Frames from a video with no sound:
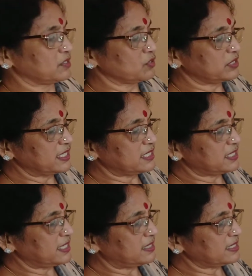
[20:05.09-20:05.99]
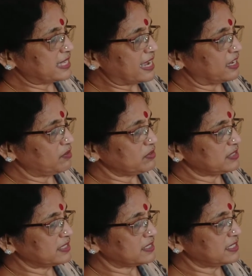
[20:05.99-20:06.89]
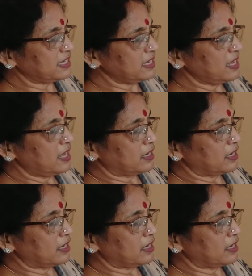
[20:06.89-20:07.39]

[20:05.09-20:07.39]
So 60, this angle was 60.